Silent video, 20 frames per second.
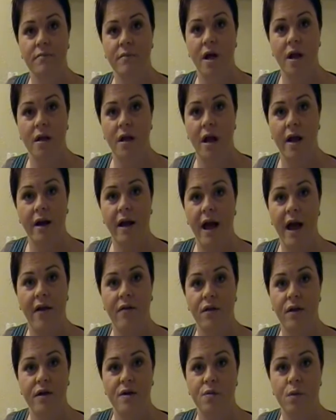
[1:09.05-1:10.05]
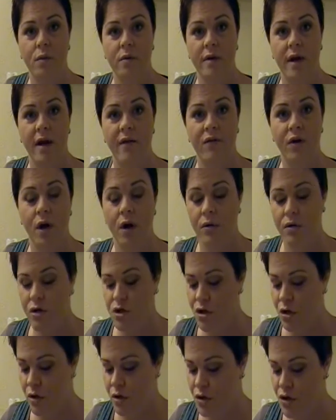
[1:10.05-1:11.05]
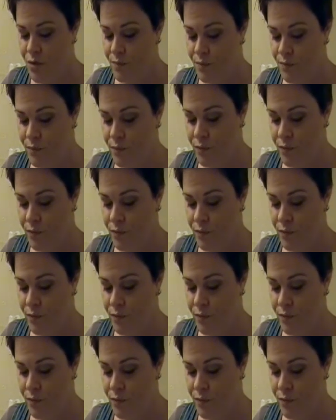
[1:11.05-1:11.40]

a lot of Catholics would never go to church.